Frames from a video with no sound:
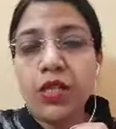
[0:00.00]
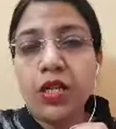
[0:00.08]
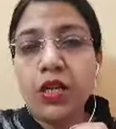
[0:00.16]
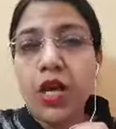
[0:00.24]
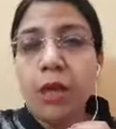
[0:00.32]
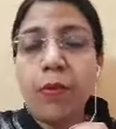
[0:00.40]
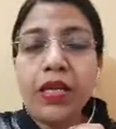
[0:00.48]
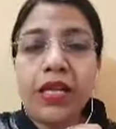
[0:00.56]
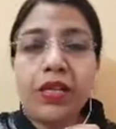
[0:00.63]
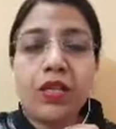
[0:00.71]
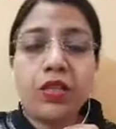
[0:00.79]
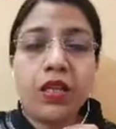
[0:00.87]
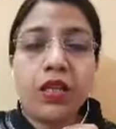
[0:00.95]
but it is
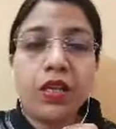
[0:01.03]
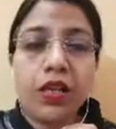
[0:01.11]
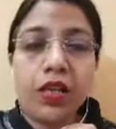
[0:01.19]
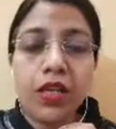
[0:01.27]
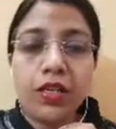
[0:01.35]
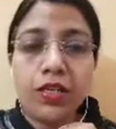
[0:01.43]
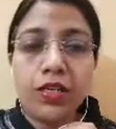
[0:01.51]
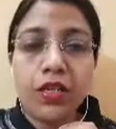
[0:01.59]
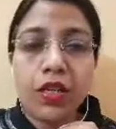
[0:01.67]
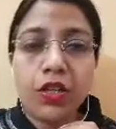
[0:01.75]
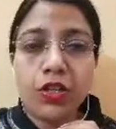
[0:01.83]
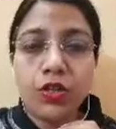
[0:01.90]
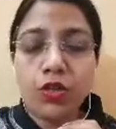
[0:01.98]
it is nearest to
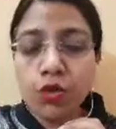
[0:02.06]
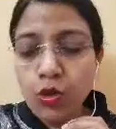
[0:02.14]
you.